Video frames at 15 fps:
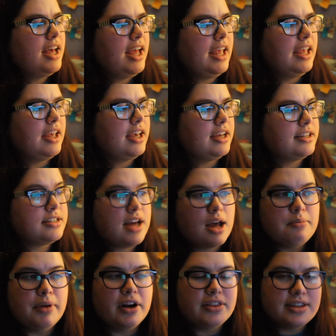and I
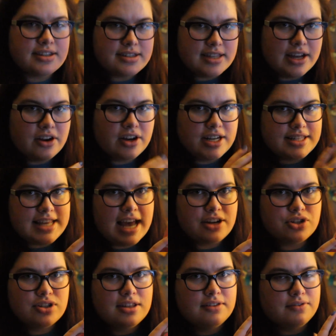bought this there, and it's
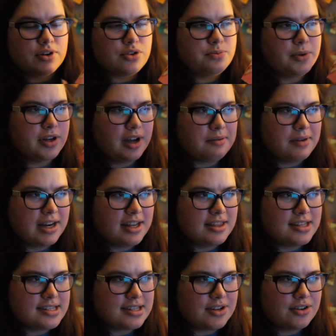actually the first book I read in
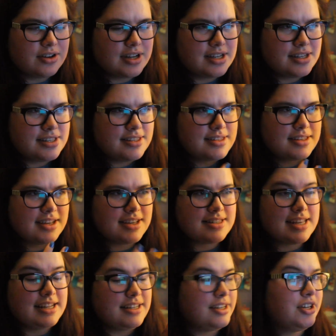the series because
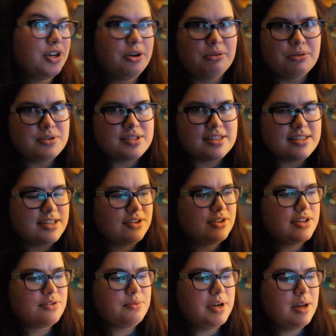I didn't know it was a
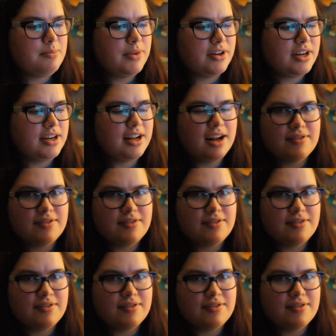series when I bought it.